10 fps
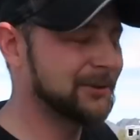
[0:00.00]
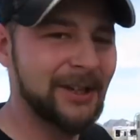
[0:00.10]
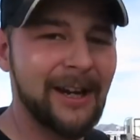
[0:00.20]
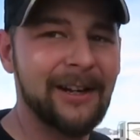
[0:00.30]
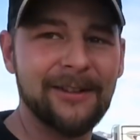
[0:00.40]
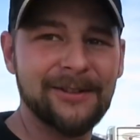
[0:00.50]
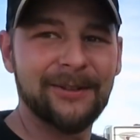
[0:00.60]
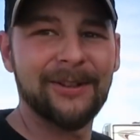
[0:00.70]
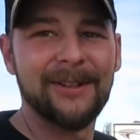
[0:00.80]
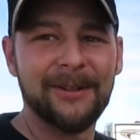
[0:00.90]
own tires
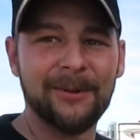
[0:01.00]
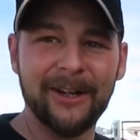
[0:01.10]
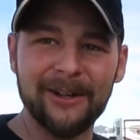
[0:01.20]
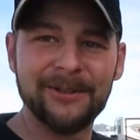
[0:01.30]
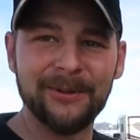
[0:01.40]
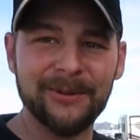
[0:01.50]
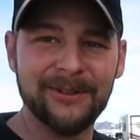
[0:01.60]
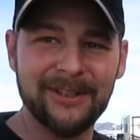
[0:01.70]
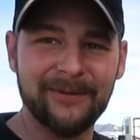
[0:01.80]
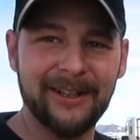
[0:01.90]
or run air tools
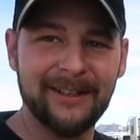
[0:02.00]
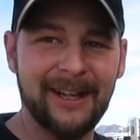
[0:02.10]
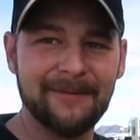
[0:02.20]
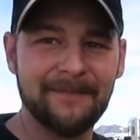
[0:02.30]
and stuff like that.